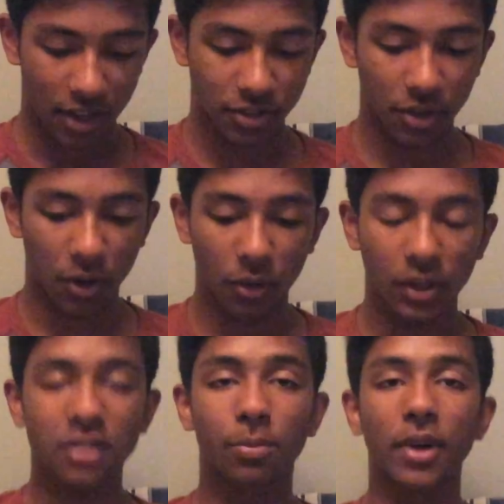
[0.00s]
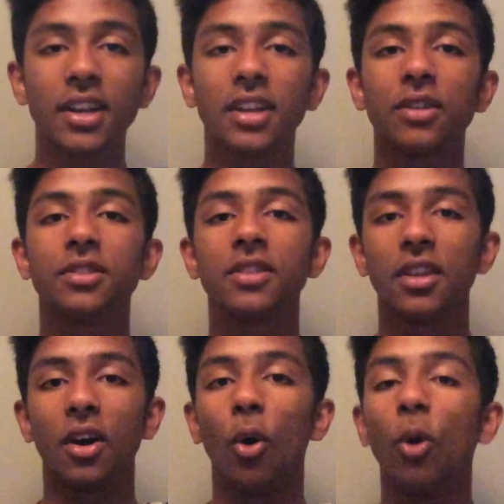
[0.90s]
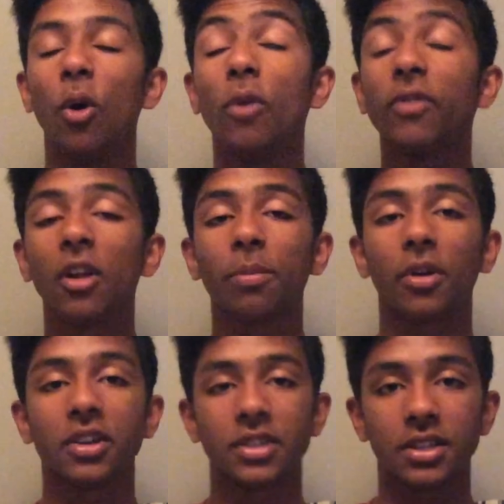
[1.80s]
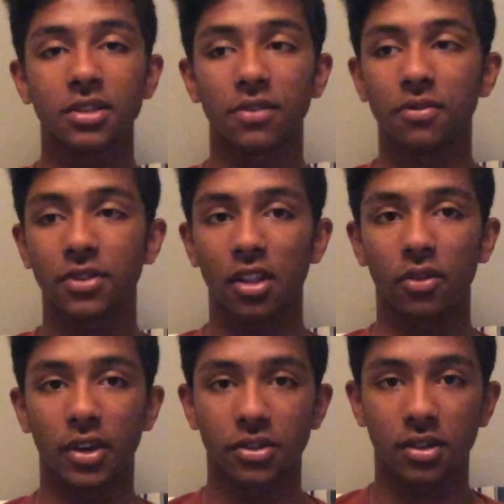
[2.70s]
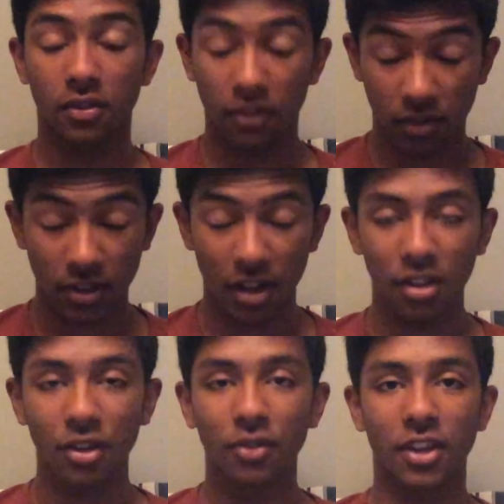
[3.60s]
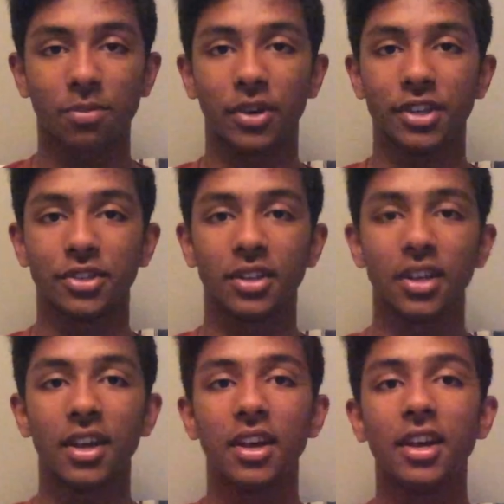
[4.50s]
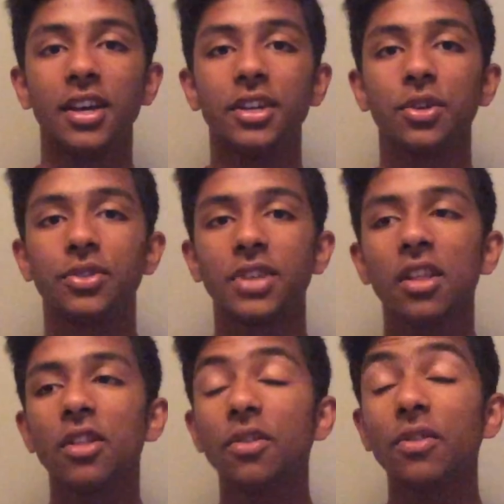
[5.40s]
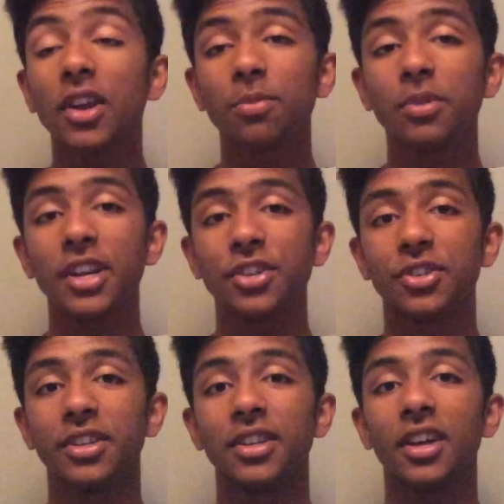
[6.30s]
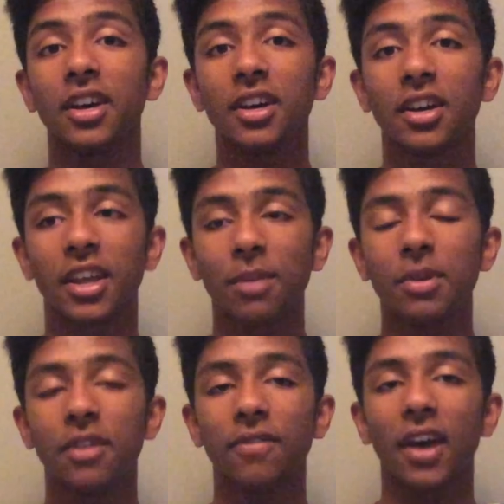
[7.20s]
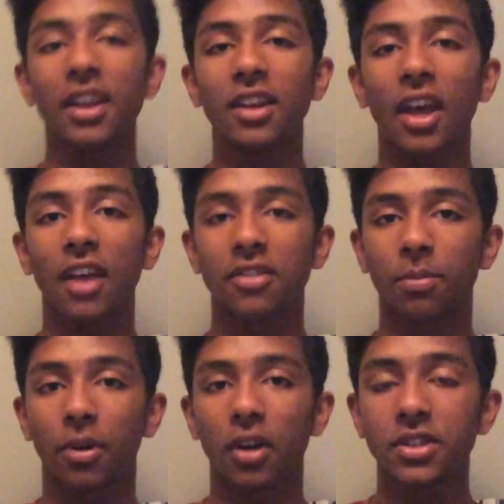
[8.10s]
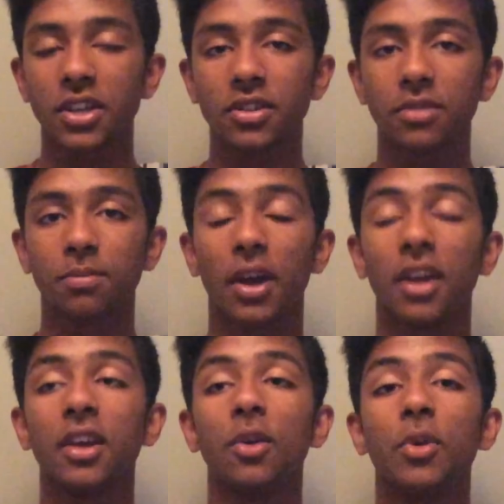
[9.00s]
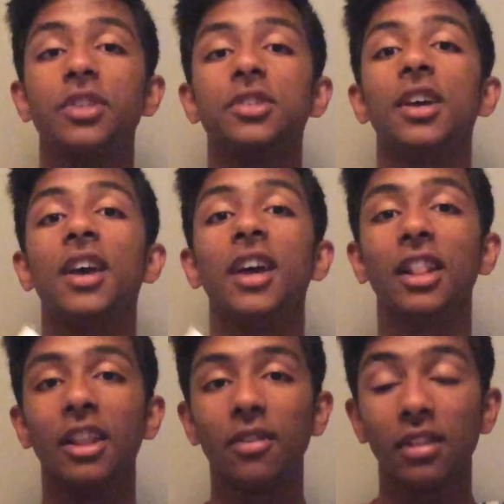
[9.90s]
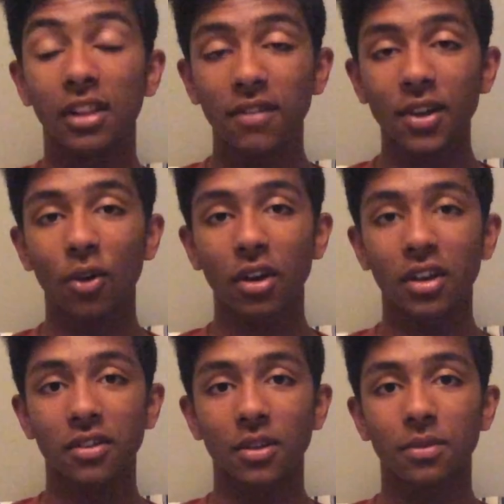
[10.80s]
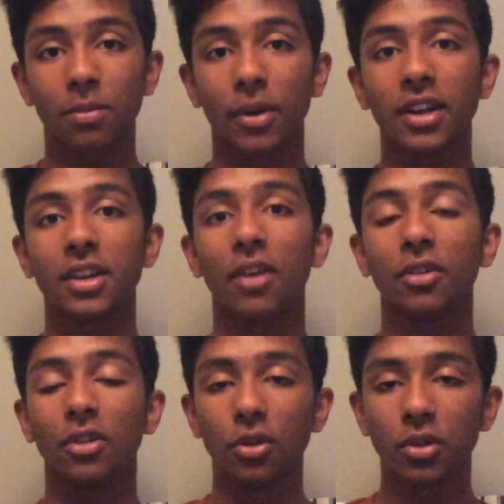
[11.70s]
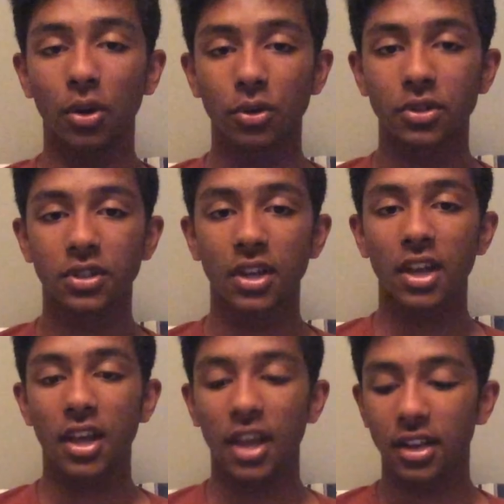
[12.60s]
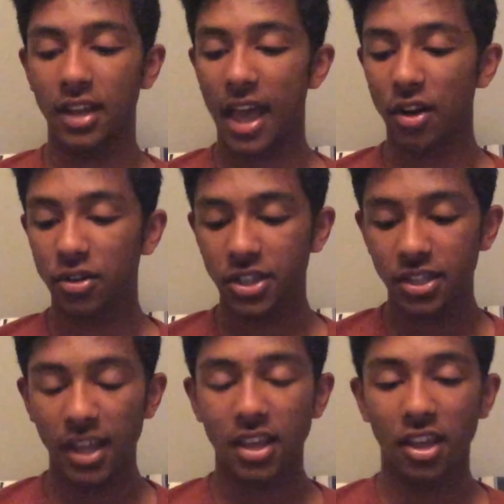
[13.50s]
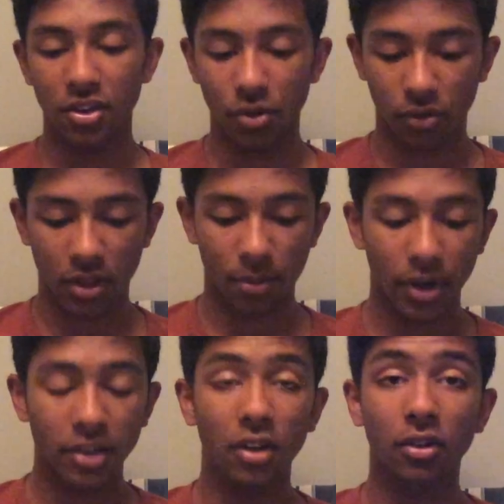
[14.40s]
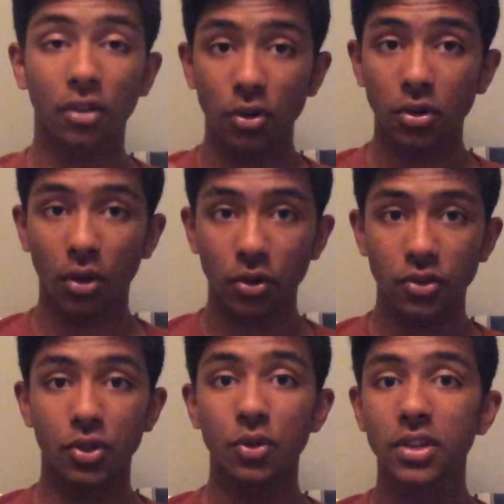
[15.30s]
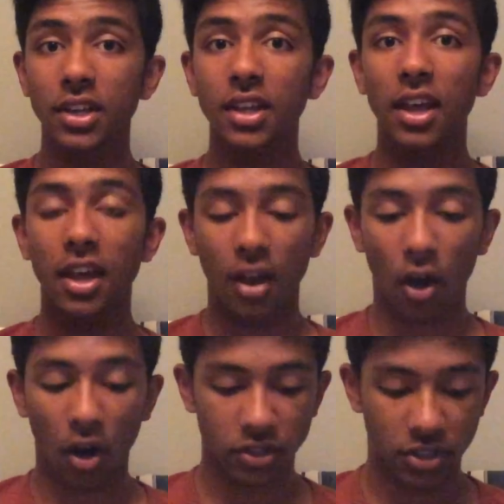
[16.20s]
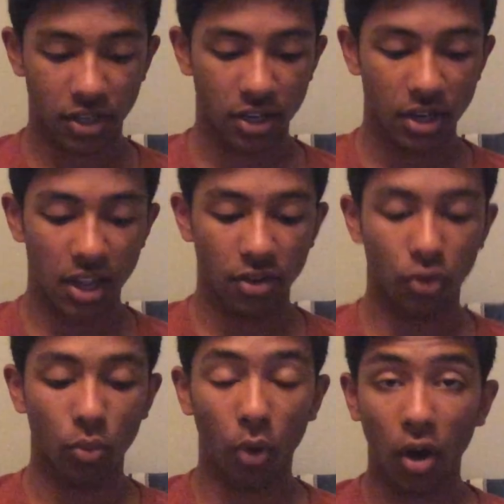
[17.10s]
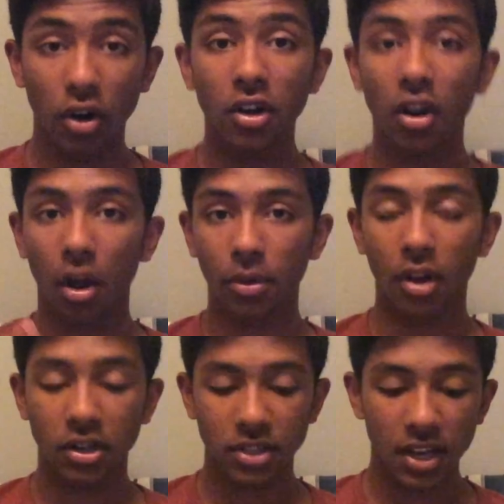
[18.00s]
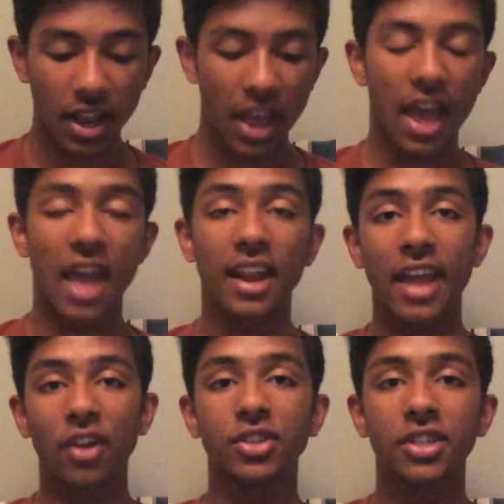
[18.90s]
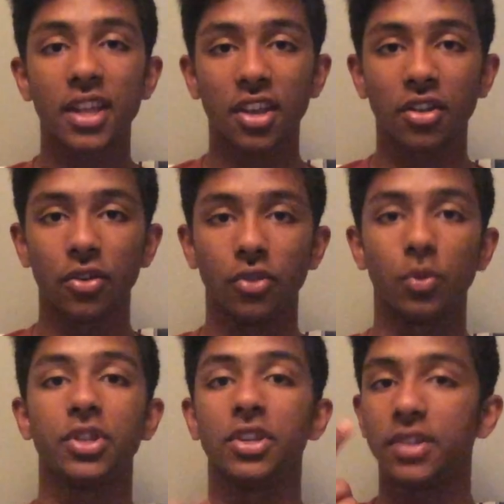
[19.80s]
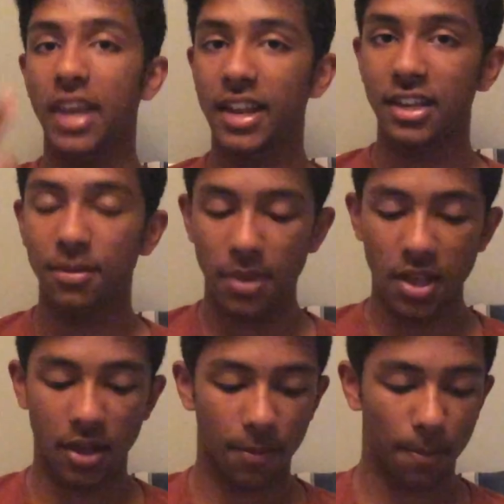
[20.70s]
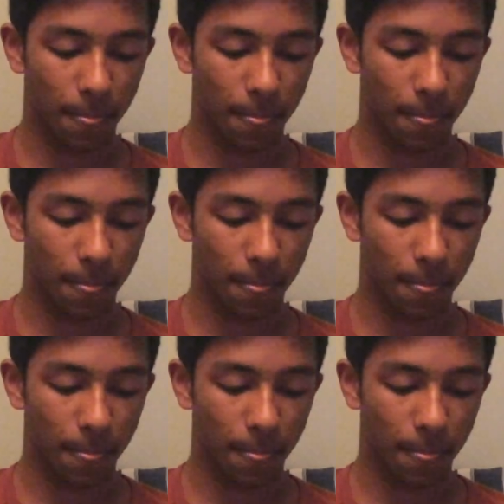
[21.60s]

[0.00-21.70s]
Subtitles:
So let's break down the whole overall process of cellular respiration. So cellular respiration can be defined as the process by which living organisms break down glucose into energy they can use. They break down glucose using oxygen into water, carbon dioxide, and energy they can use, which is ATP.